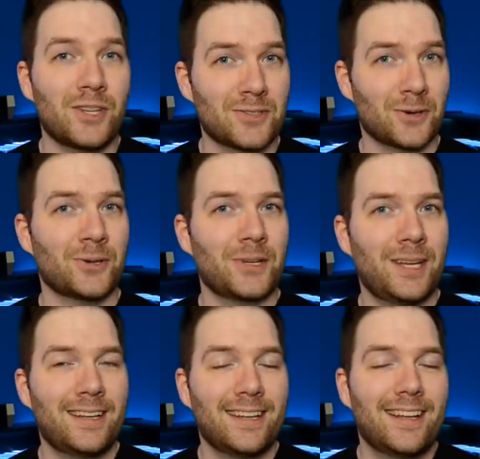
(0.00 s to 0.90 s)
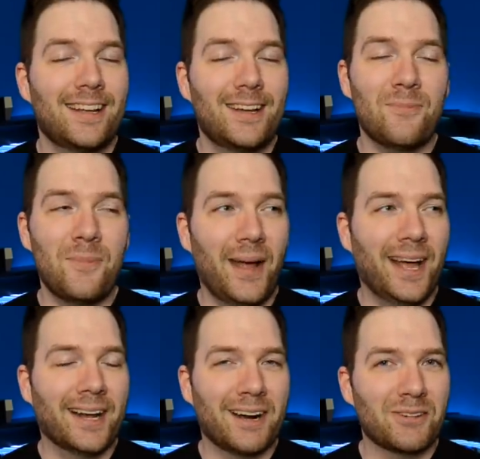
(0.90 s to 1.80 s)
this early,
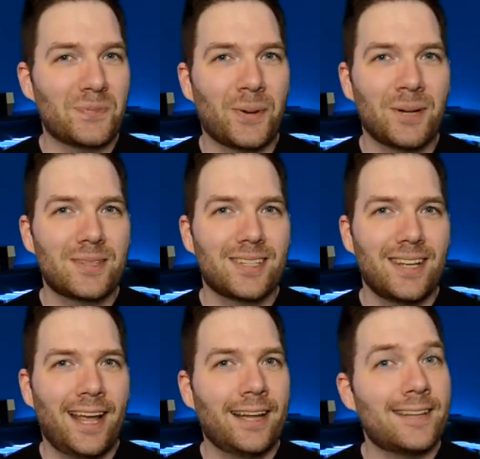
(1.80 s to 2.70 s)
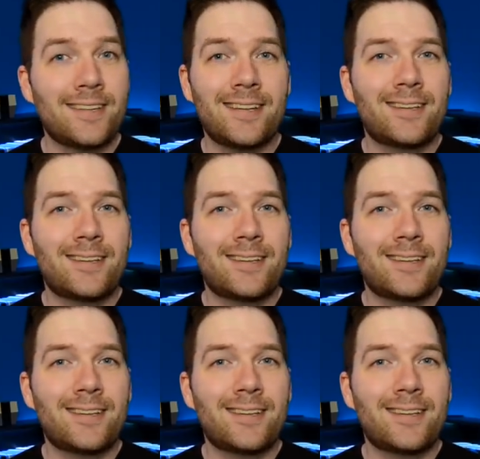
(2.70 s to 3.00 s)
man, I was pumped. And it didn't